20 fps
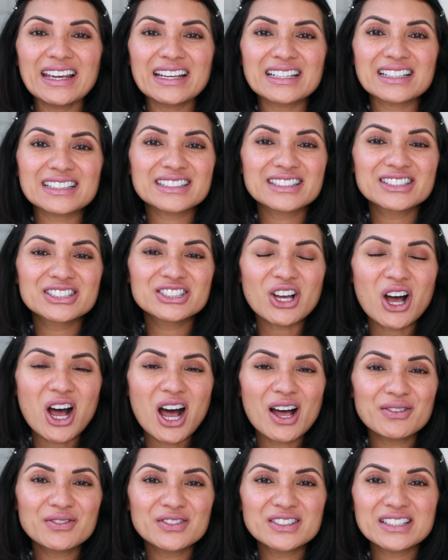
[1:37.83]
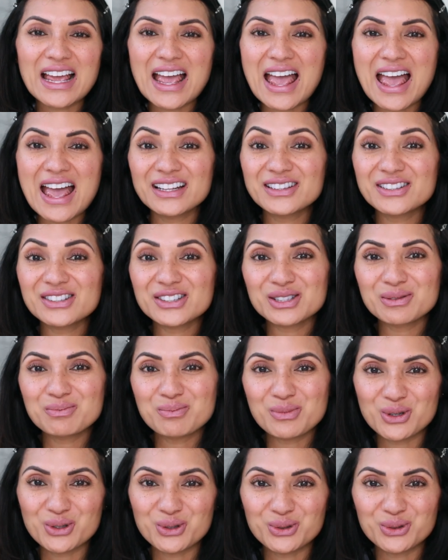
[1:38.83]
it soft and
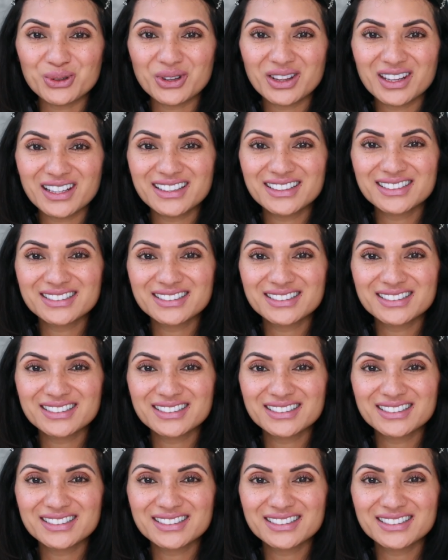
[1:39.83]
smooth.